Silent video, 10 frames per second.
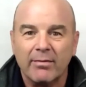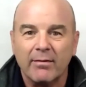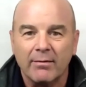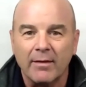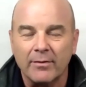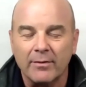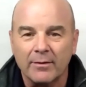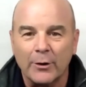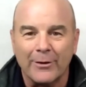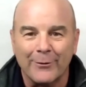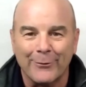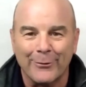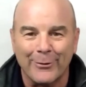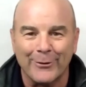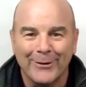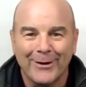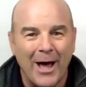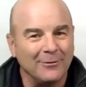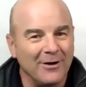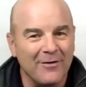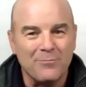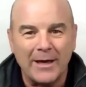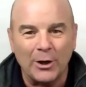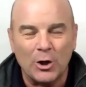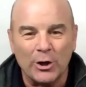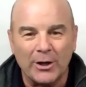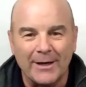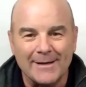then the I love making cookies,